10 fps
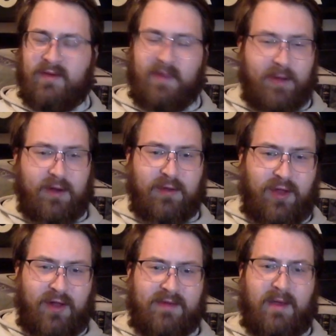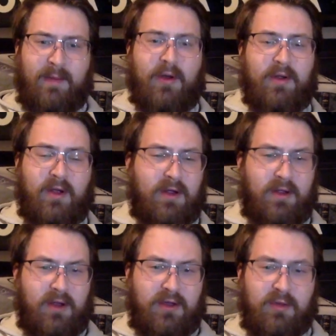Let me know your thoughts down below.
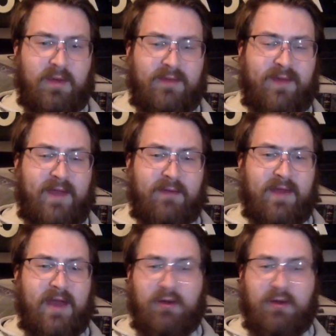Are you in favor of that,